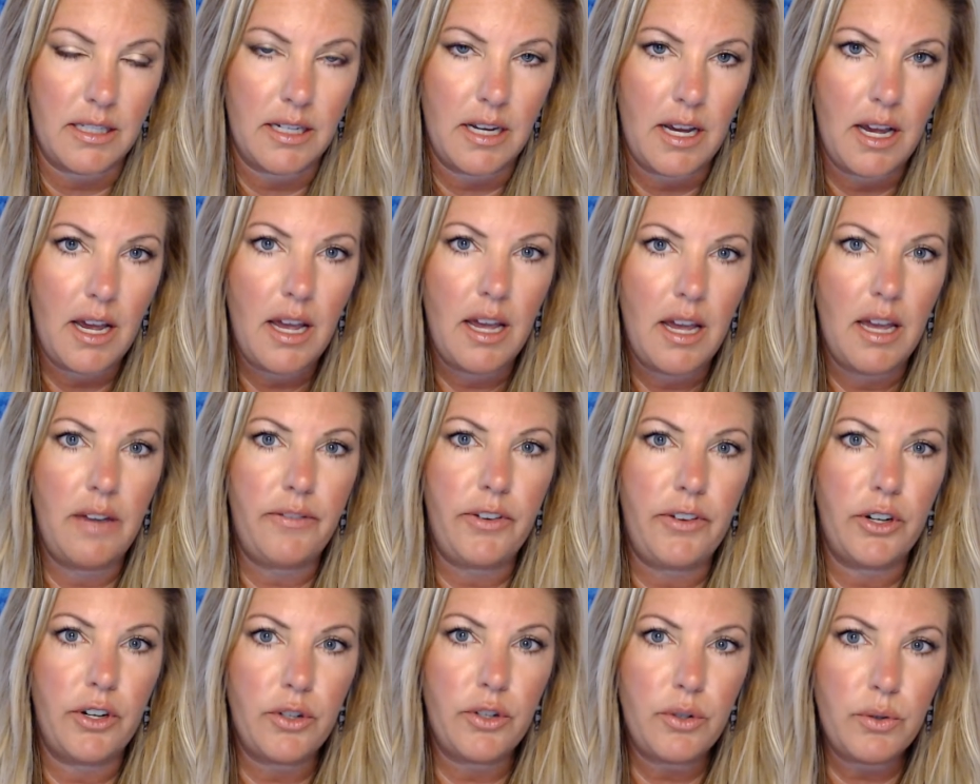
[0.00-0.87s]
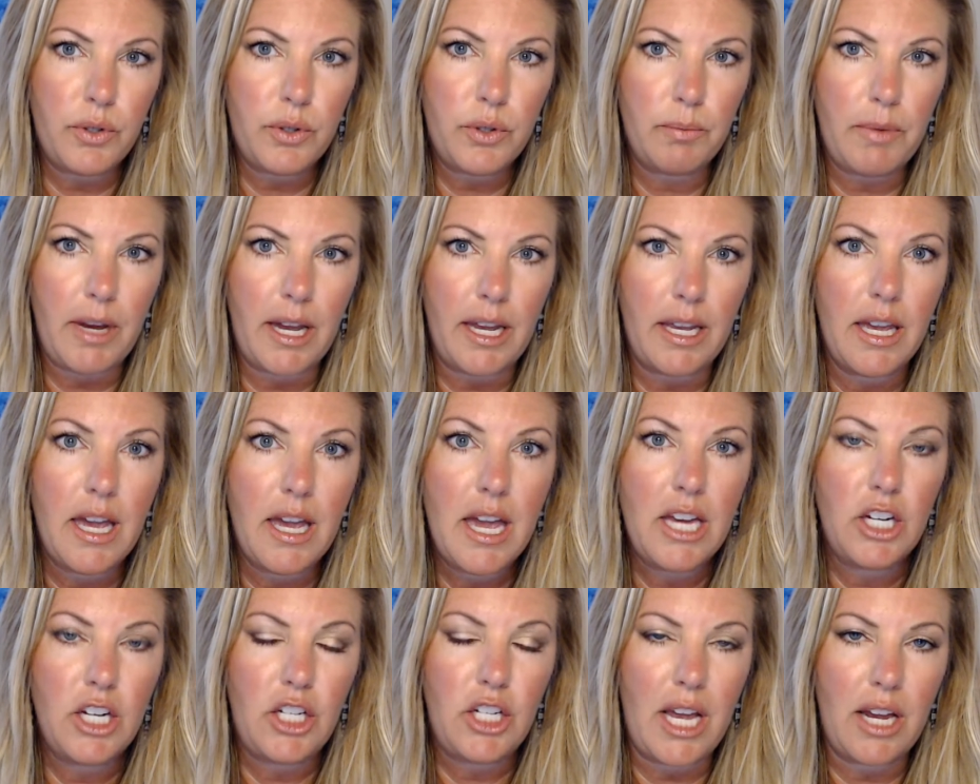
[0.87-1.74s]
If you're new to my
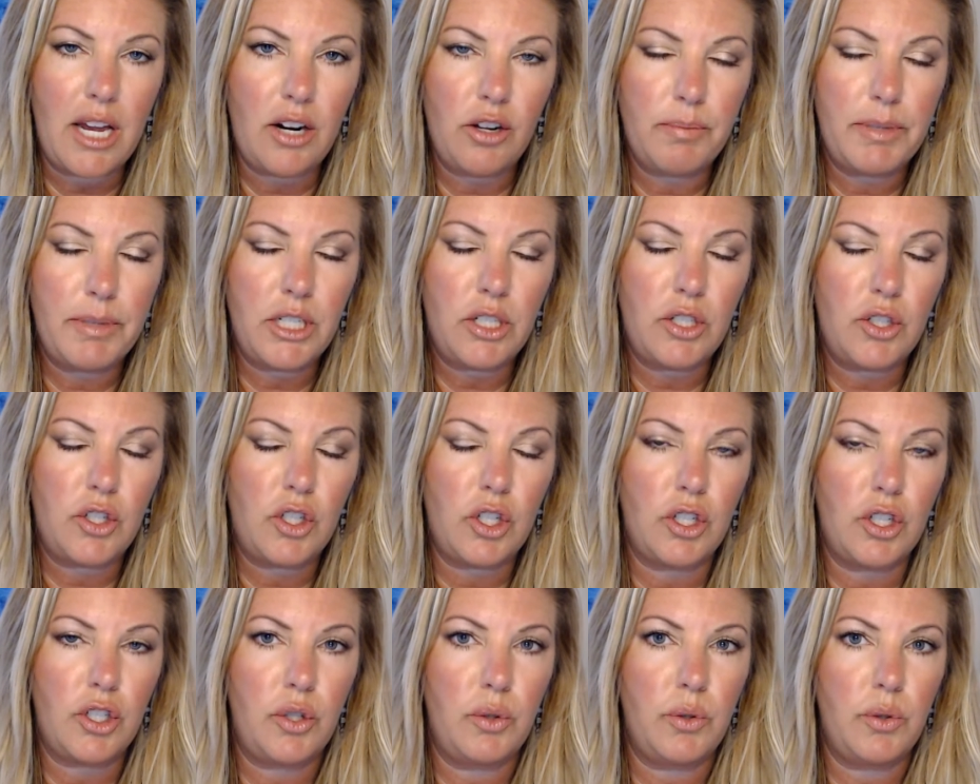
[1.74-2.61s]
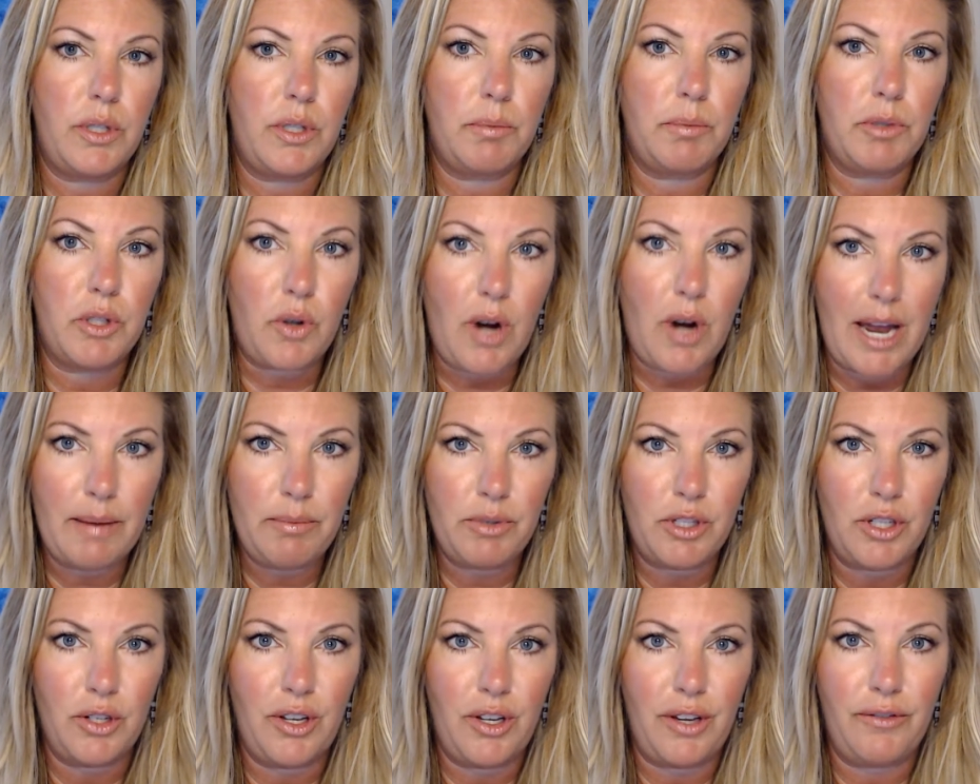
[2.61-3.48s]
channel, be sure to subscribe so
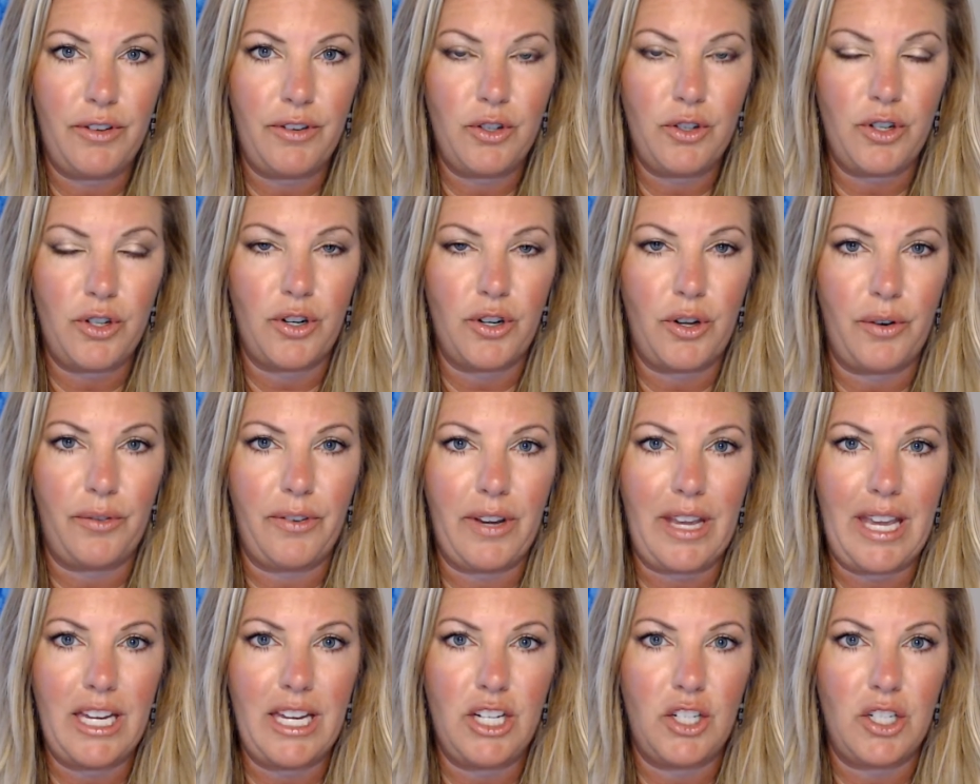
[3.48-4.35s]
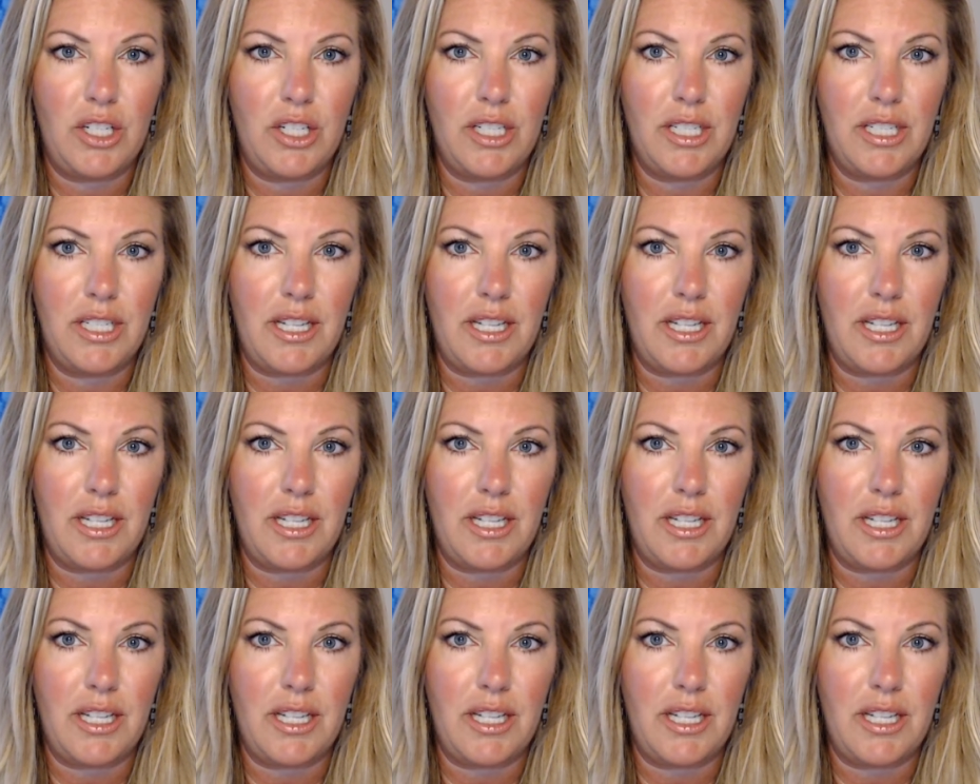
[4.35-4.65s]
you get future notifications